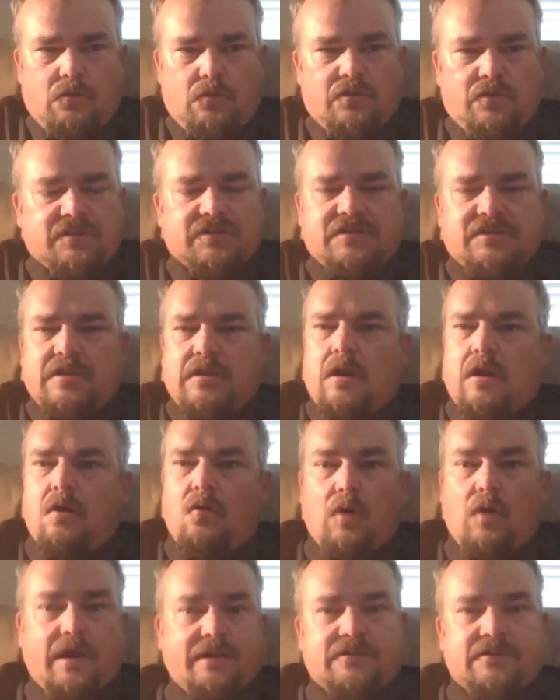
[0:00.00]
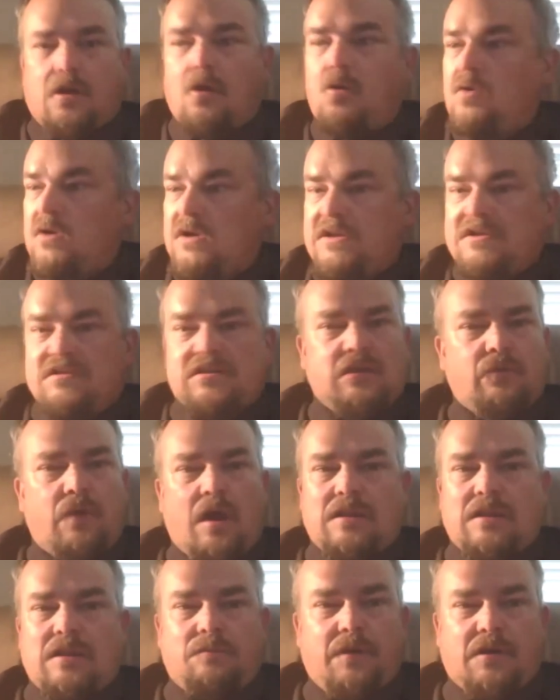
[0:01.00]
you can see, oh, I totally see
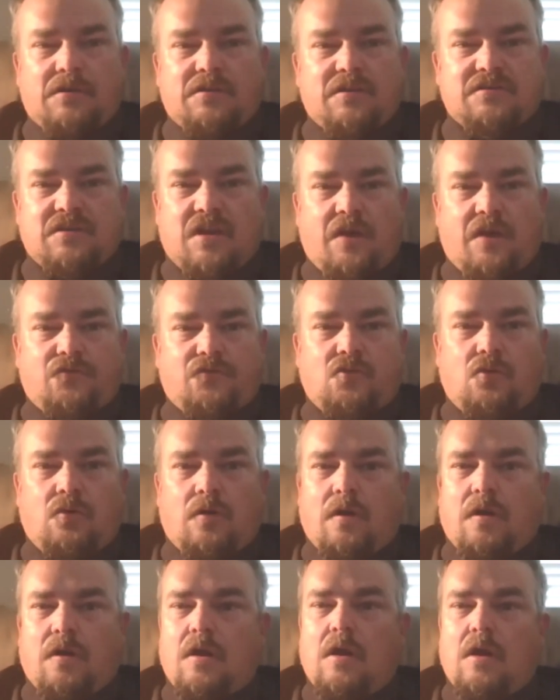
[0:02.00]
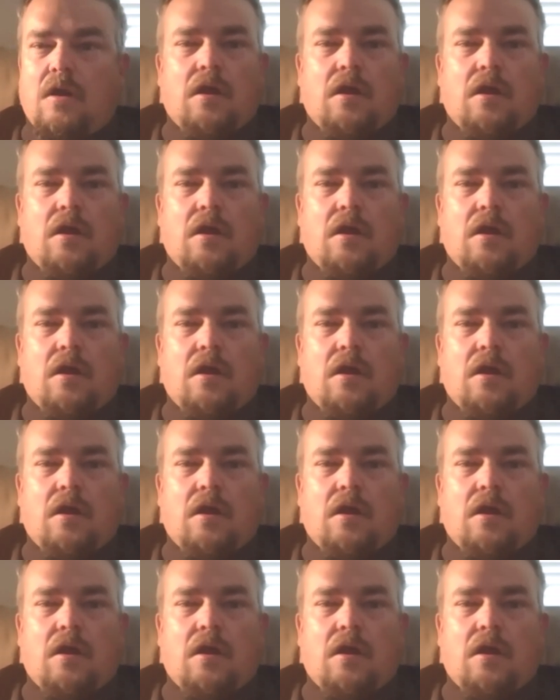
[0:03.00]
why they picked this Haftorah.